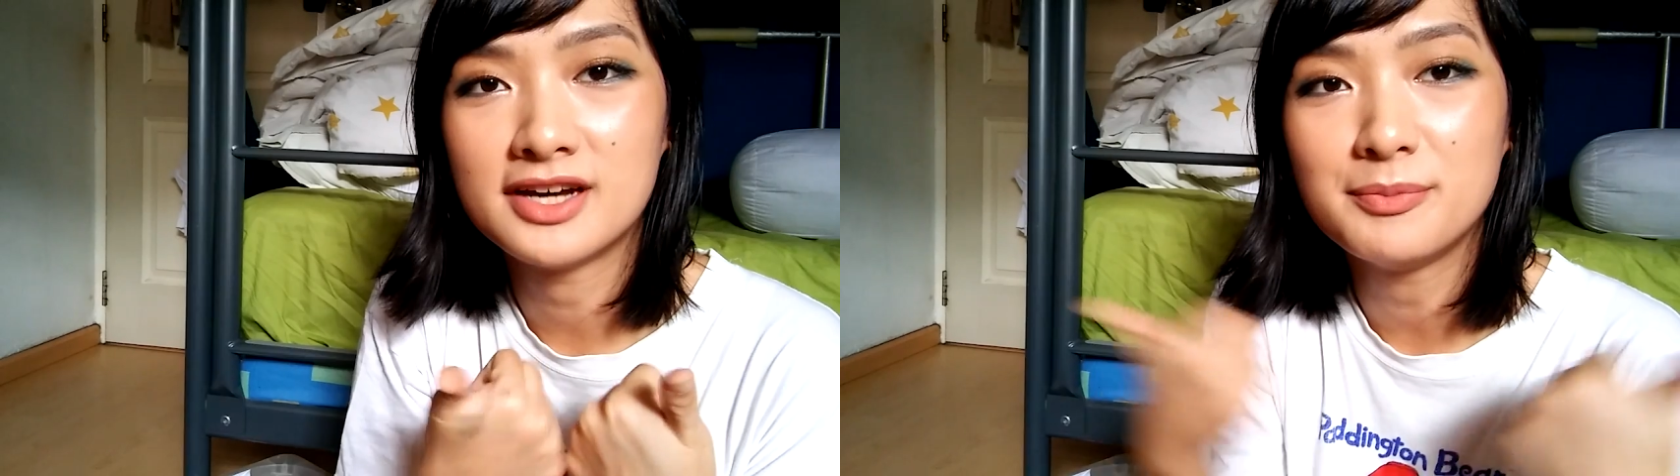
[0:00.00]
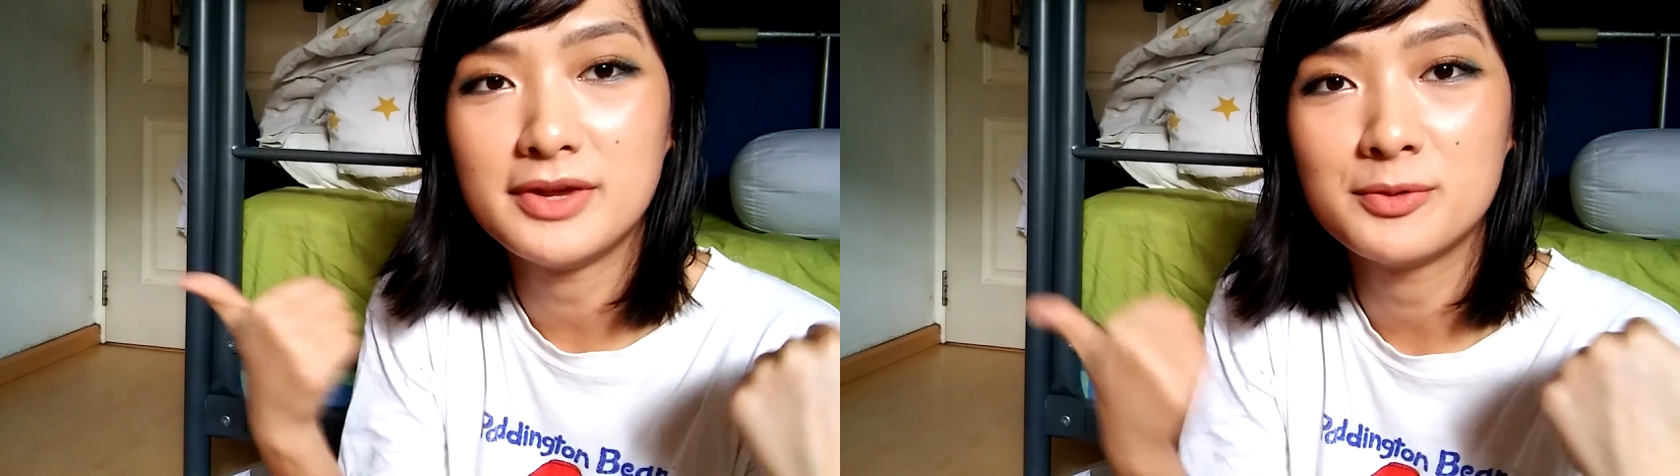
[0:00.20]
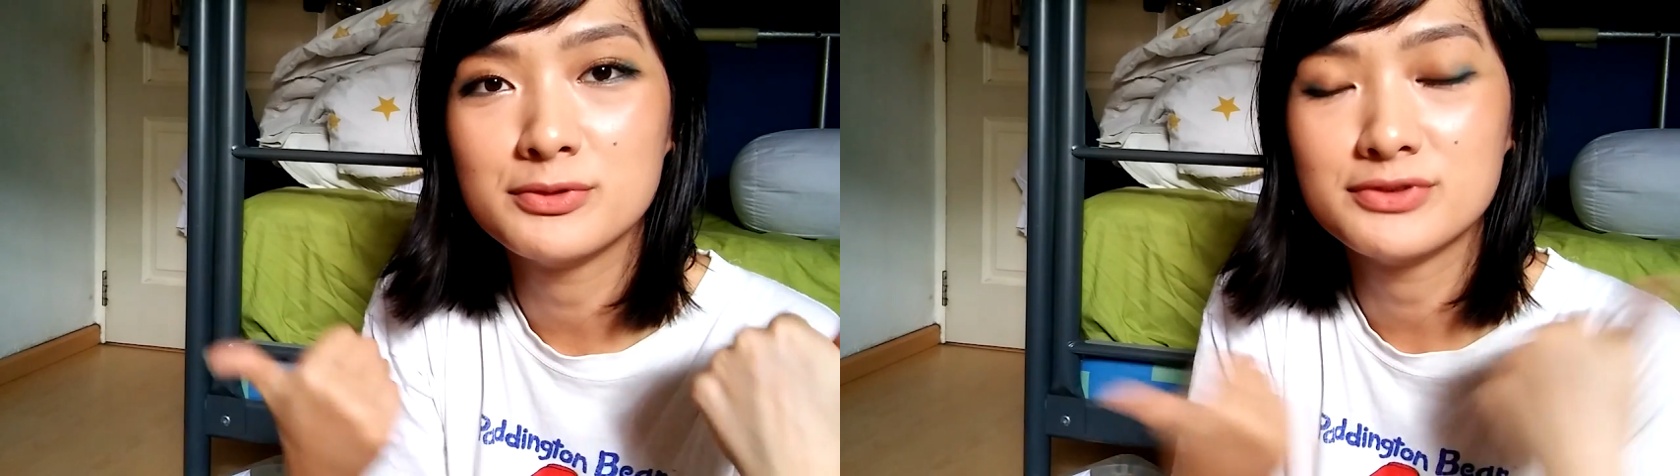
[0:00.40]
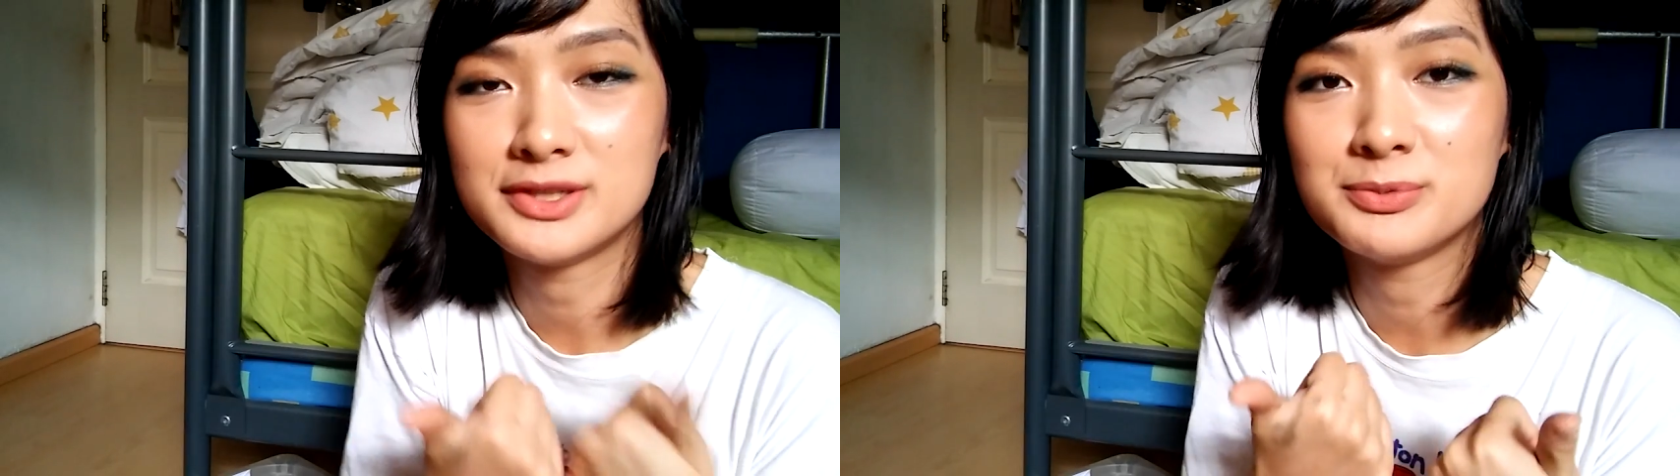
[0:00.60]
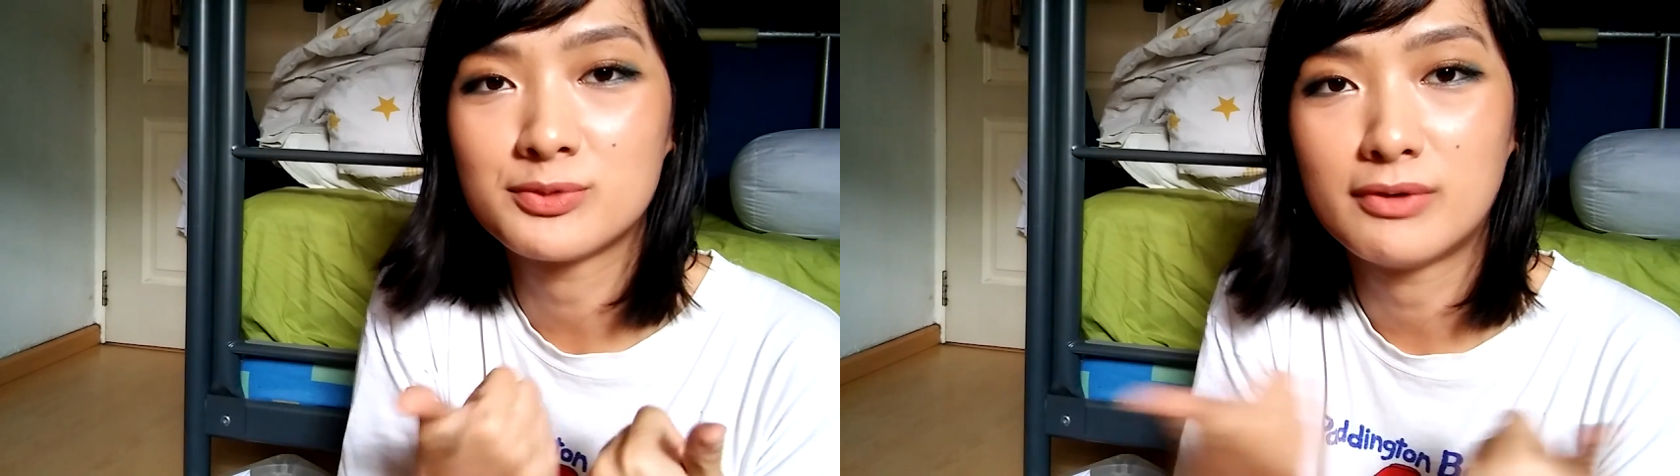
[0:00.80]
up and also
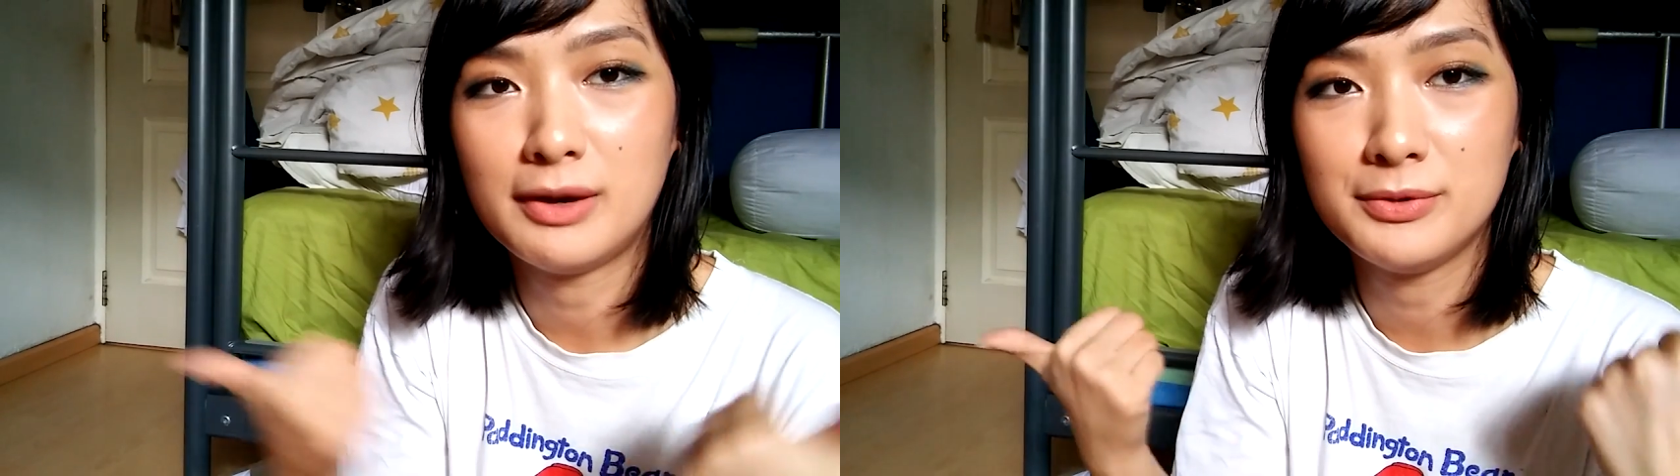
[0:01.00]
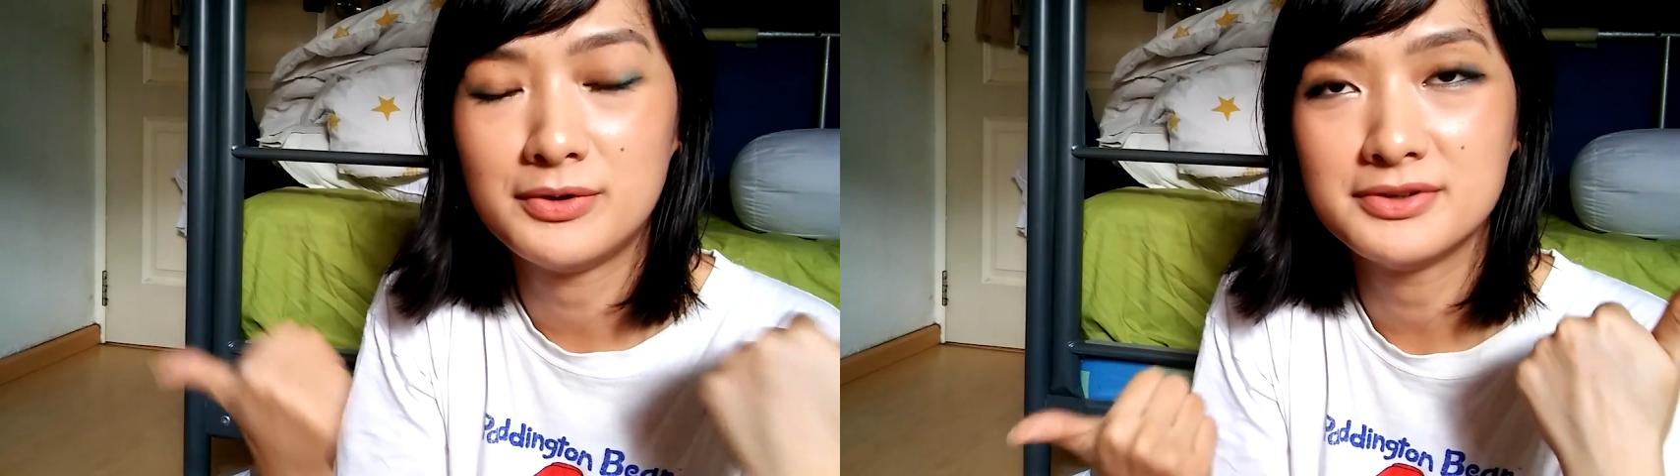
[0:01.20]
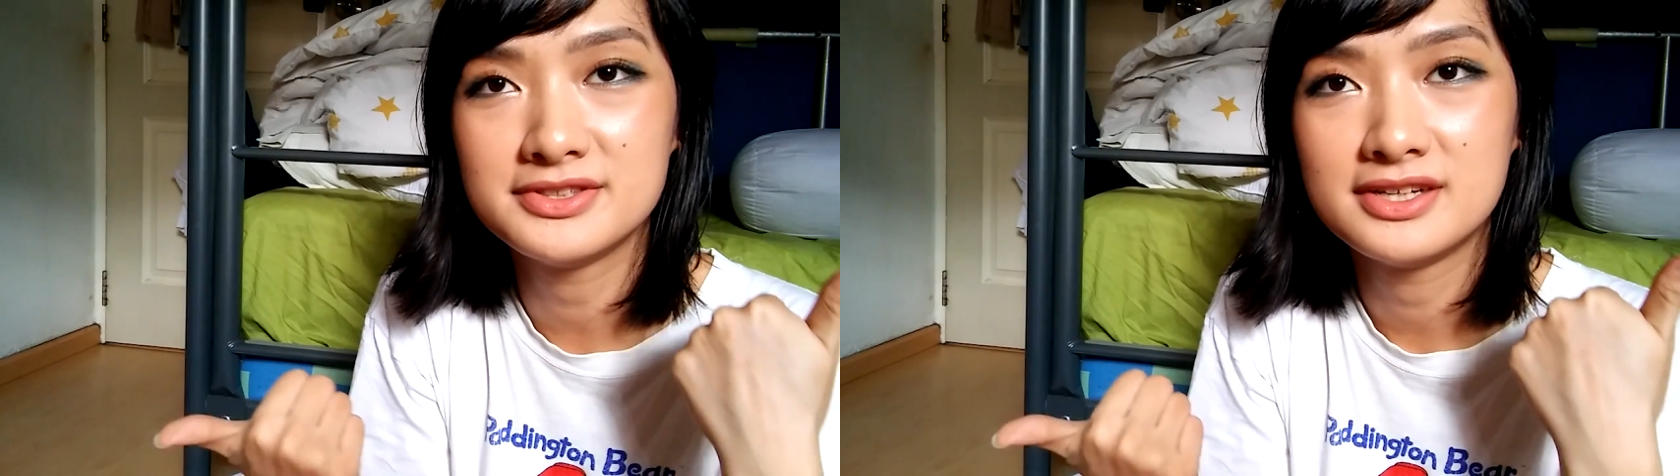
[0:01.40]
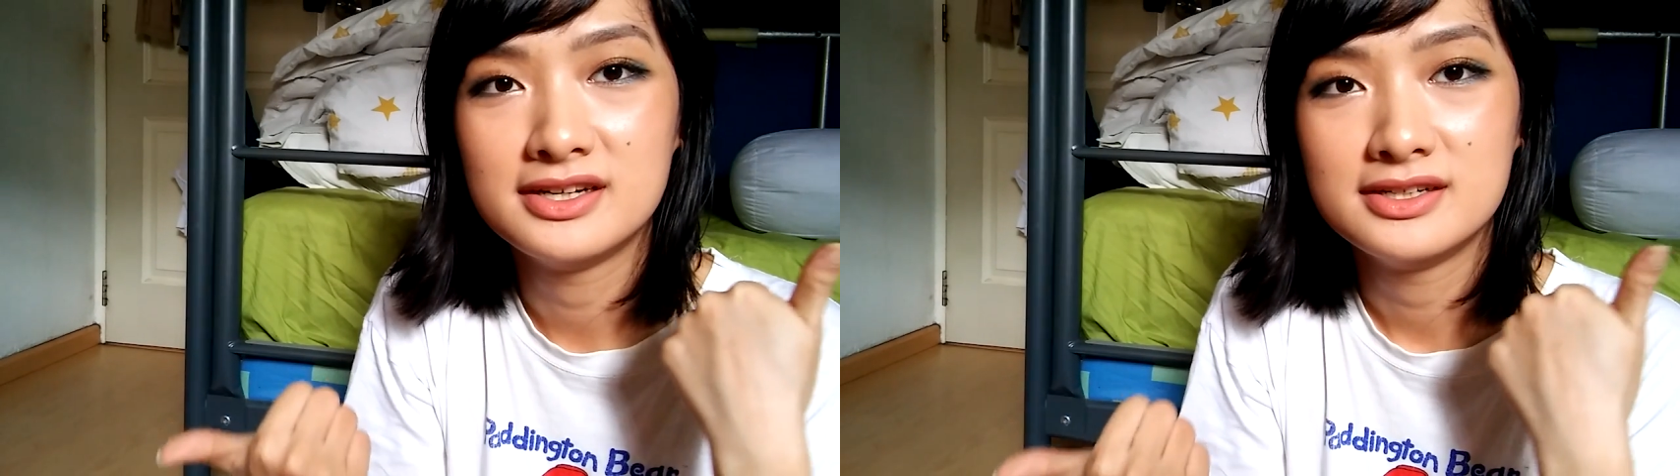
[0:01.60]
subscribe, because